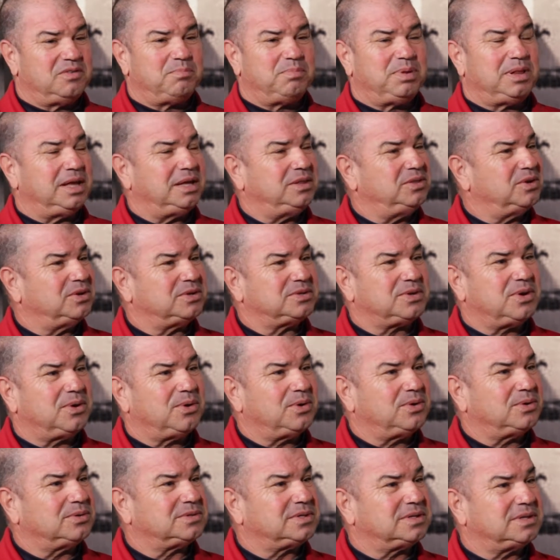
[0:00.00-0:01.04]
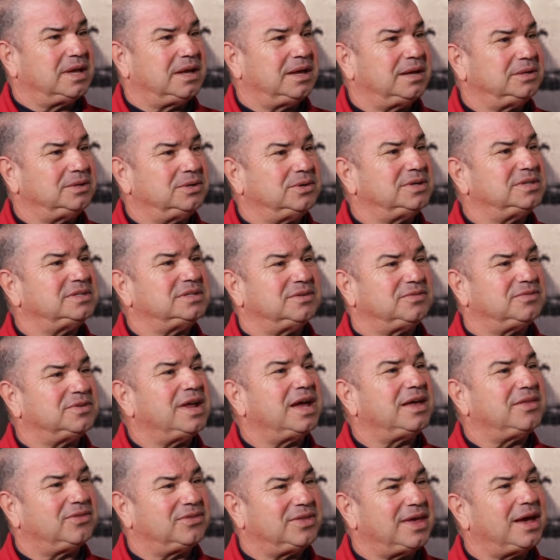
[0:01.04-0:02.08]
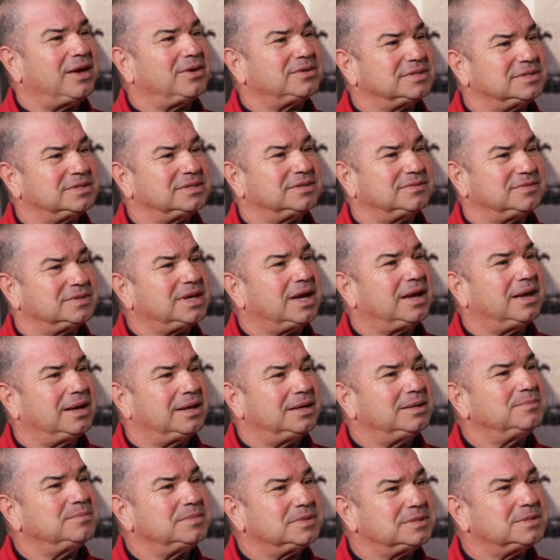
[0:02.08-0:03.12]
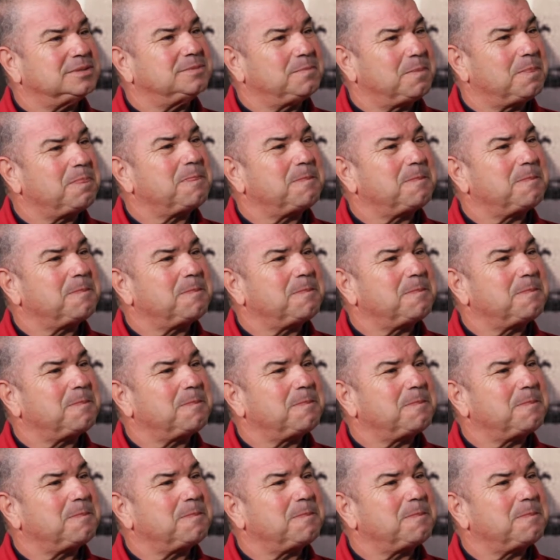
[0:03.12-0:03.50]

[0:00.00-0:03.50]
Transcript: Played those holes hundreds, if not thousands of times.